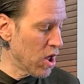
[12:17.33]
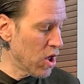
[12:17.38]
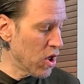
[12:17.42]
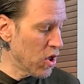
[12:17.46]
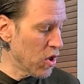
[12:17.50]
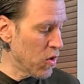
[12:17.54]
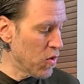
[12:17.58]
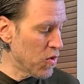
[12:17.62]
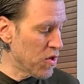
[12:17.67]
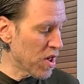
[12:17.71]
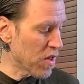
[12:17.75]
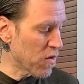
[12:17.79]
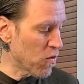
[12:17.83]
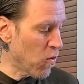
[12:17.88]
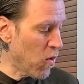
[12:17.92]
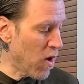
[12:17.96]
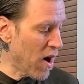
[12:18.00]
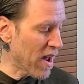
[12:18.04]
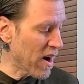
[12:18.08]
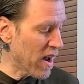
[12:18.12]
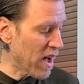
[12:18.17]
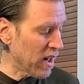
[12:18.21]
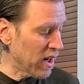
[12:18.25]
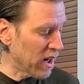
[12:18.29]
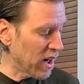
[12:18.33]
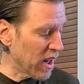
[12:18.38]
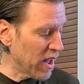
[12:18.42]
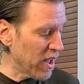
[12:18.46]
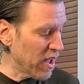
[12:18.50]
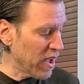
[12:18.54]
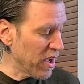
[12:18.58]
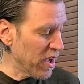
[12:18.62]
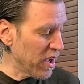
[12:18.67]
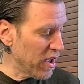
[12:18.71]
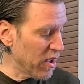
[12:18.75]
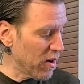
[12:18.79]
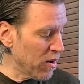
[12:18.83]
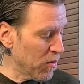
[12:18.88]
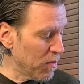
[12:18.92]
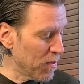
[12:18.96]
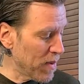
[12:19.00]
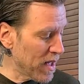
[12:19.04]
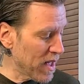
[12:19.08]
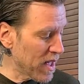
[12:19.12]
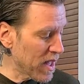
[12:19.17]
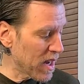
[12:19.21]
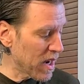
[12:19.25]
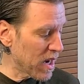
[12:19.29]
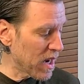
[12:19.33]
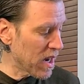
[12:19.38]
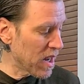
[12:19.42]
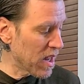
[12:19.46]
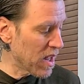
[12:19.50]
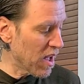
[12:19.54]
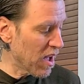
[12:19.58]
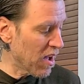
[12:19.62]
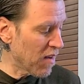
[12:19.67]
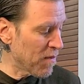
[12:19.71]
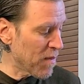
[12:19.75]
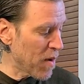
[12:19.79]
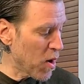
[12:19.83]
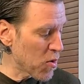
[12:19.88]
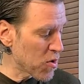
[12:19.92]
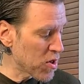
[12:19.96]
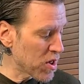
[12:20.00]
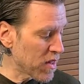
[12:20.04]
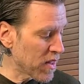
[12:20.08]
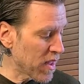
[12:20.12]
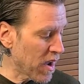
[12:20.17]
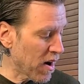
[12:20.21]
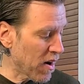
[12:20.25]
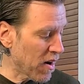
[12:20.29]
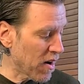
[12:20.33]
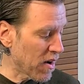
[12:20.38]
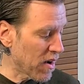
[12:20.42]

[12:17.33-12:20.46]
You just want a little bit of motion there,